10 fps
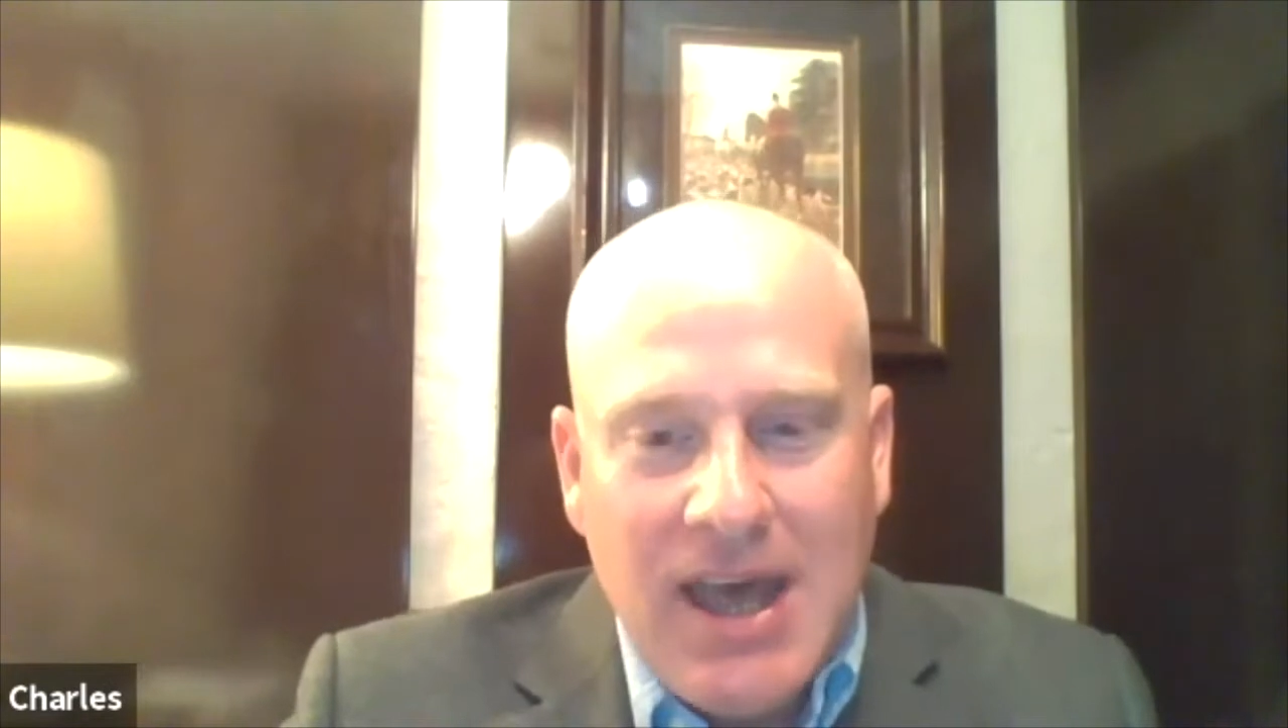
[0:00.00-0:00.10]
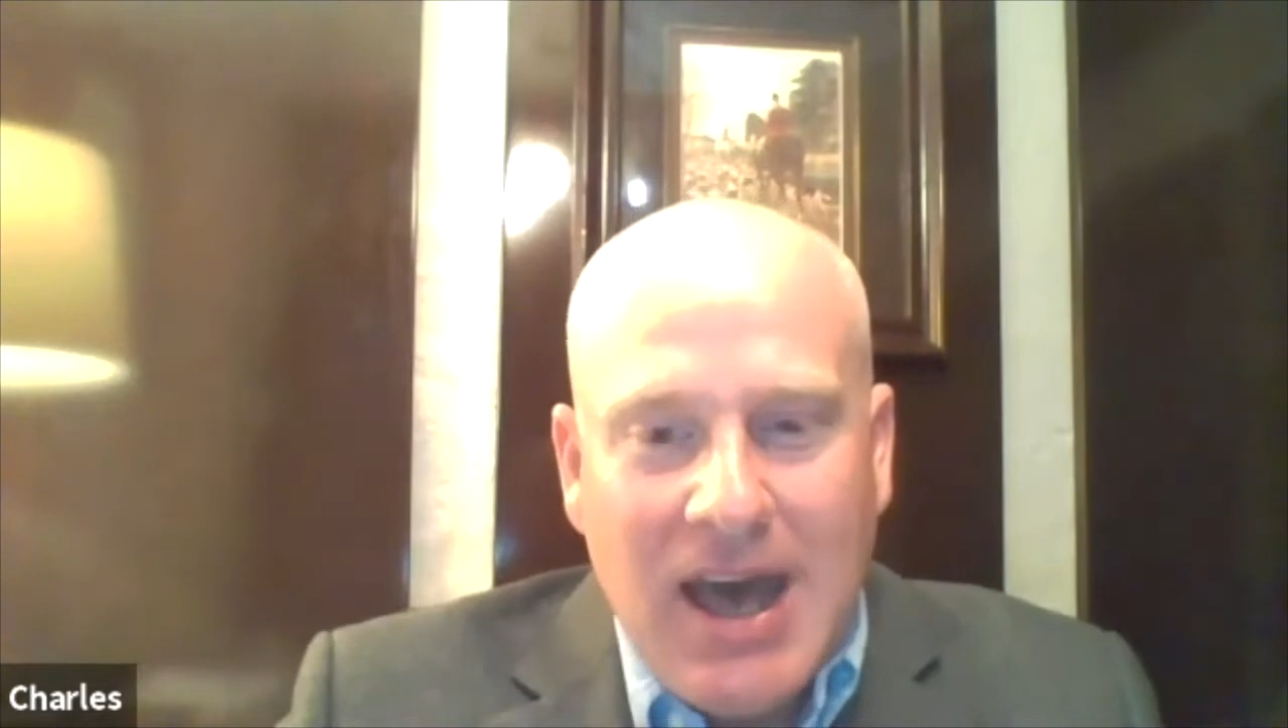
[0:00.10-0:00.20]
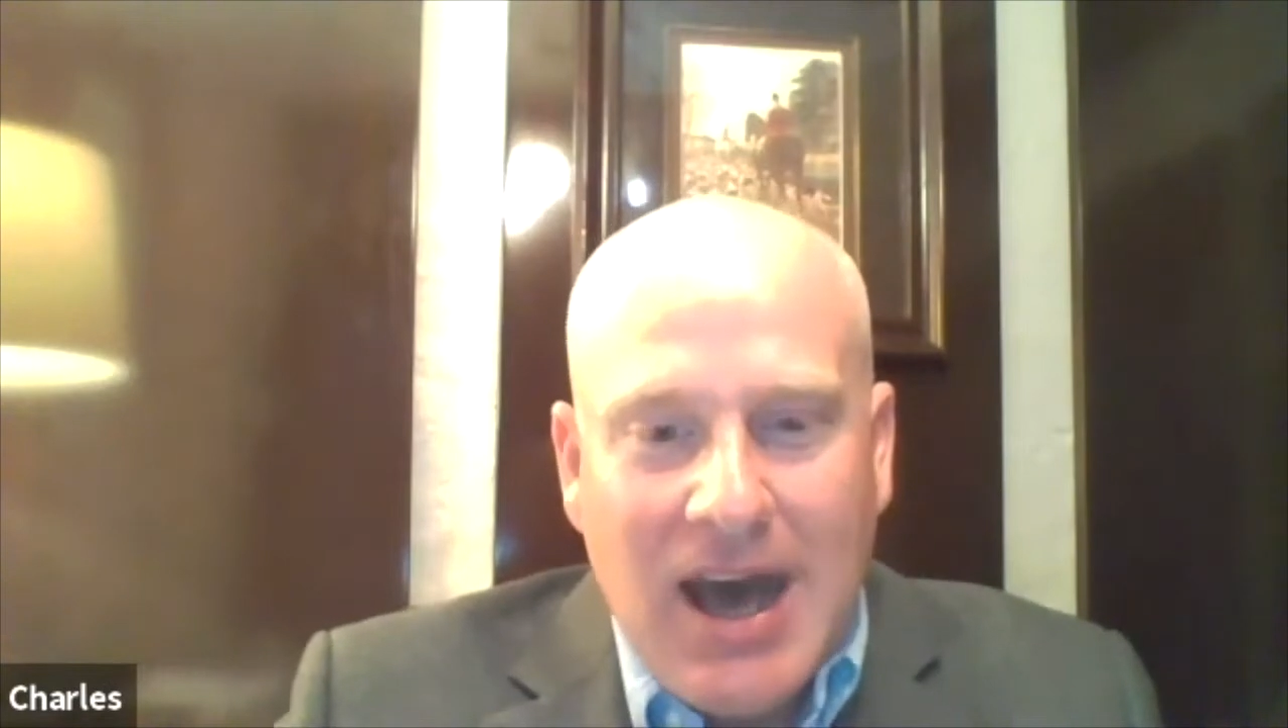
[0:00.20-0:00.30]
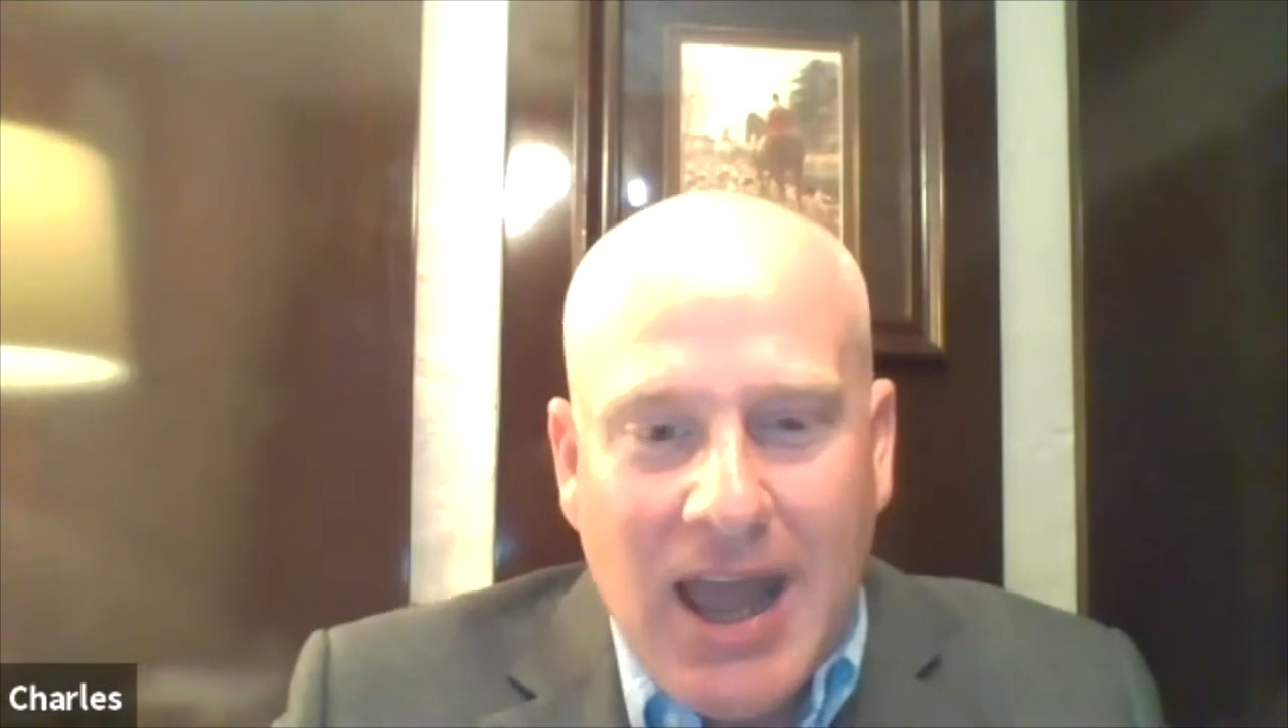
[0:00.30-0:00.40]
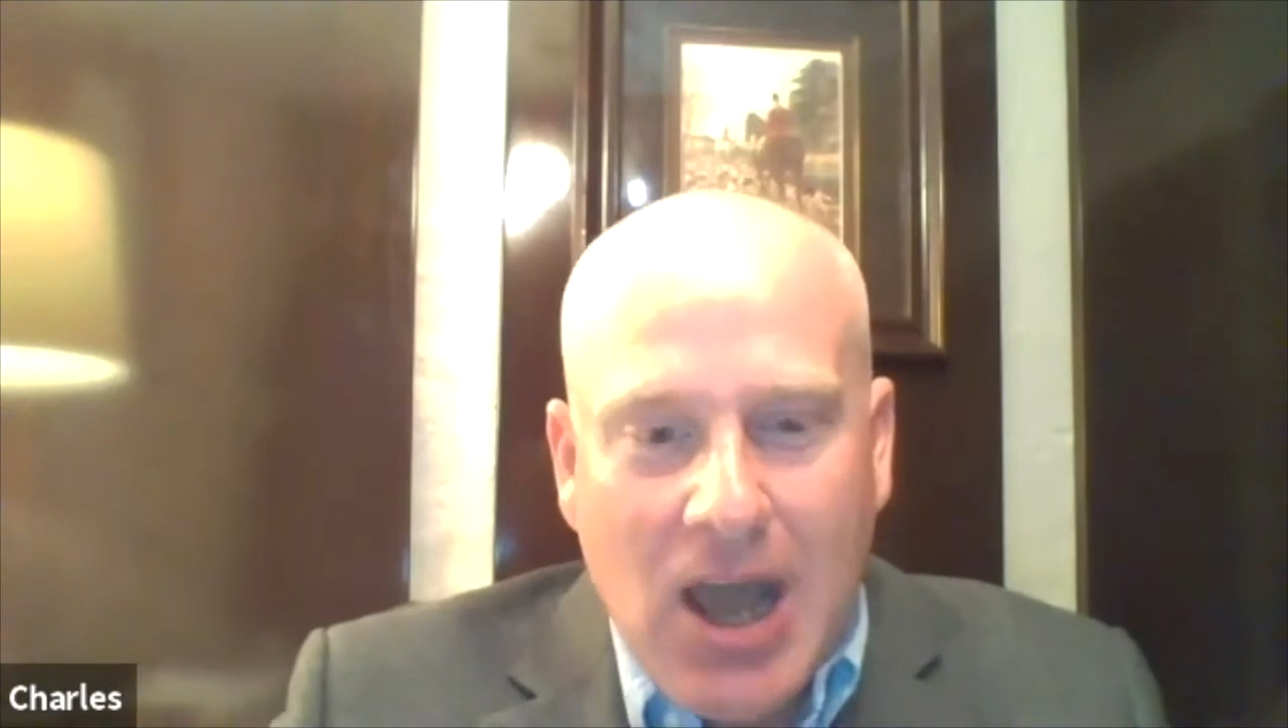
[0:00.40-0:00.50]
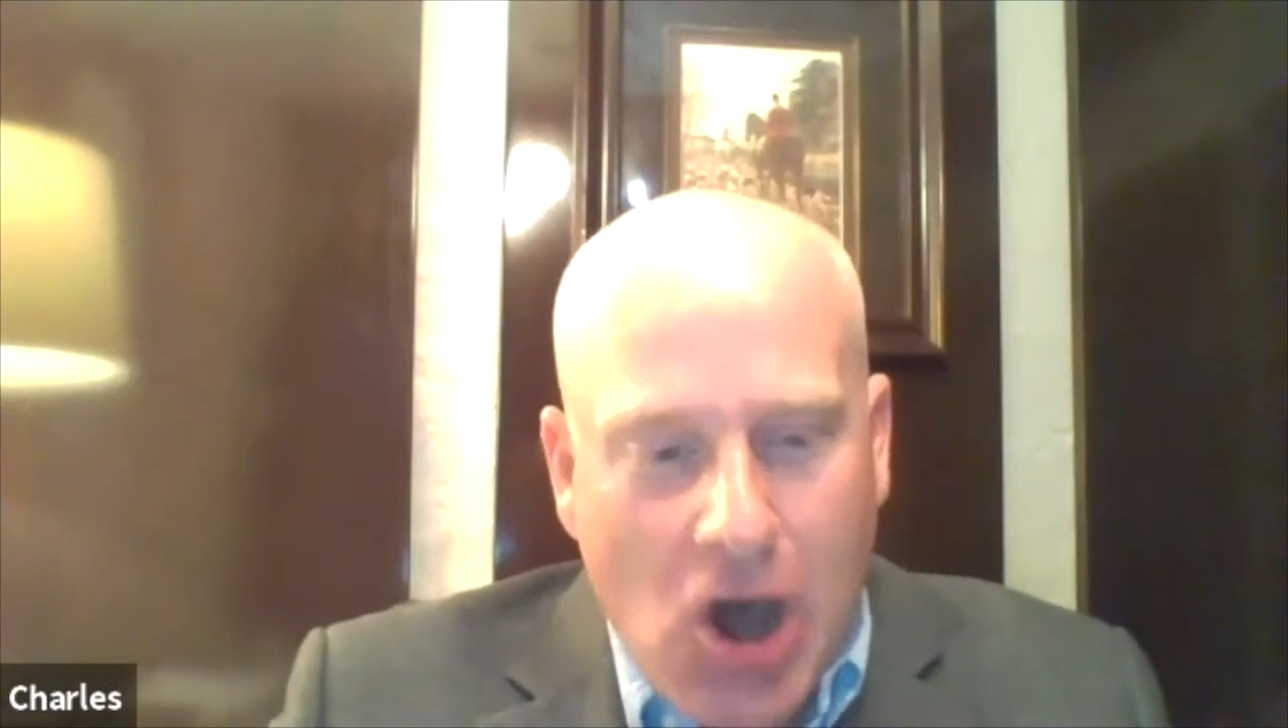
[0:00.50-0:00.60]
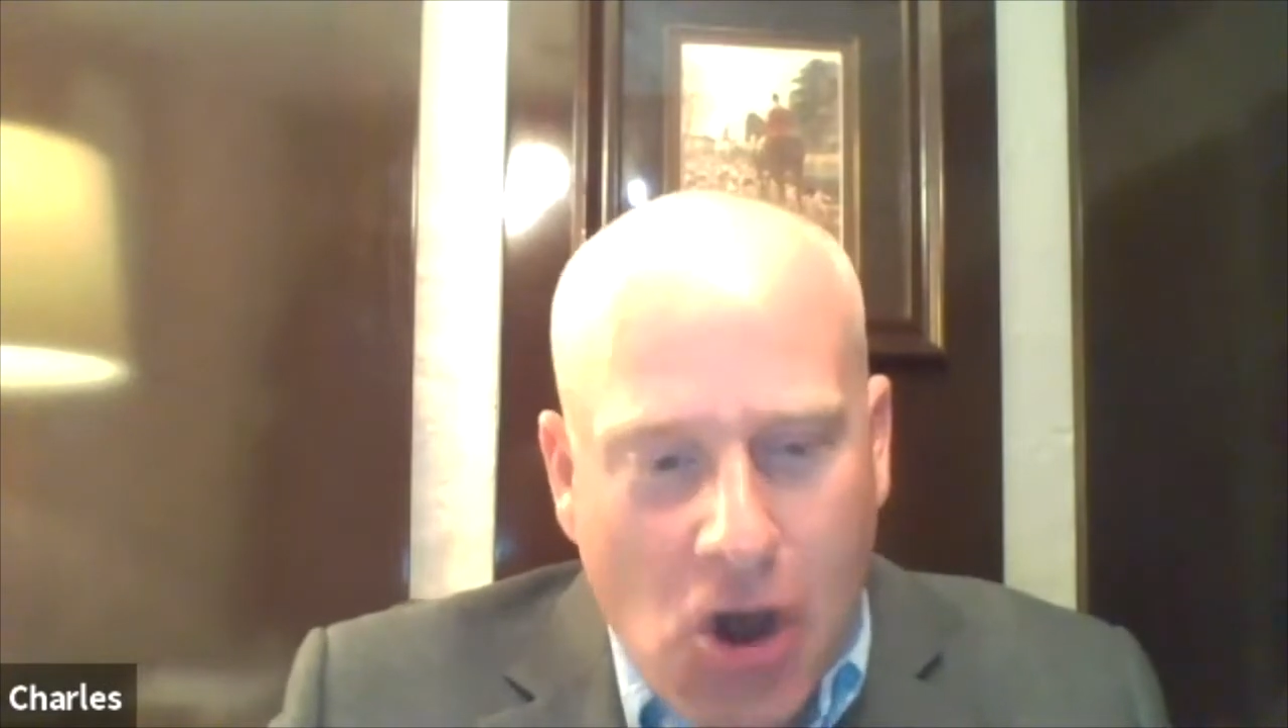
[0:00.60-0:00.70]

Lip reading: I